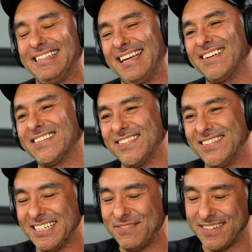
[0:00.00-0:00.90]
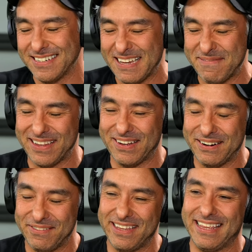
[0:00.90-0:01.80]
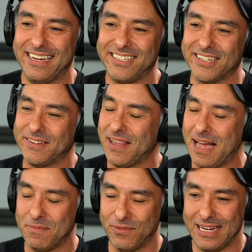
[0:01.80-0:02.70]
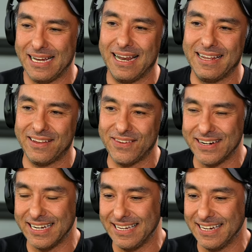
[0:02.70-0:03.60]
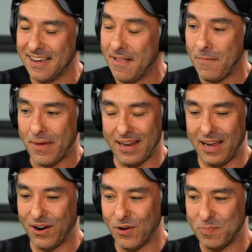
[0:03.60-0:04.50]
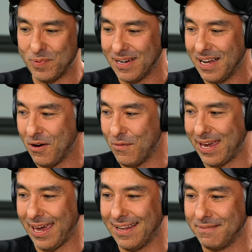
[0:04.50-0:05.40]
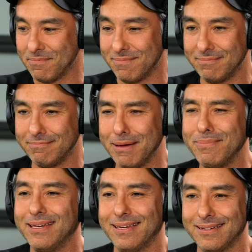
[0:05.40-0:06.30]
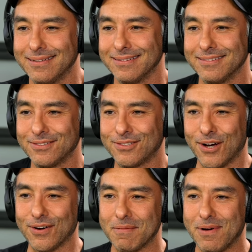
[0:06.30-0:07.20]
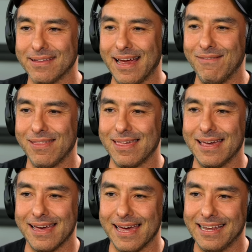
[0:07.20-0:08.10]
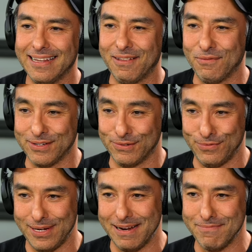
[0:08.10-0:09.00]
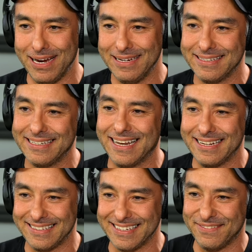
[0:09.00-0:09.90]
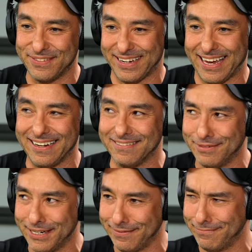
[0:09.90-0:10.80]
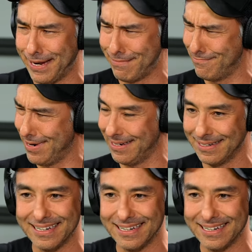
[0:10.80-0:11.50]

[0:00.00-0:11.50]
thank you so much for accepting our invitation. I'm really glad that you are here, and I hope we can maybe talk about everything again. That was really amazing. Let's yeah. see if we can remember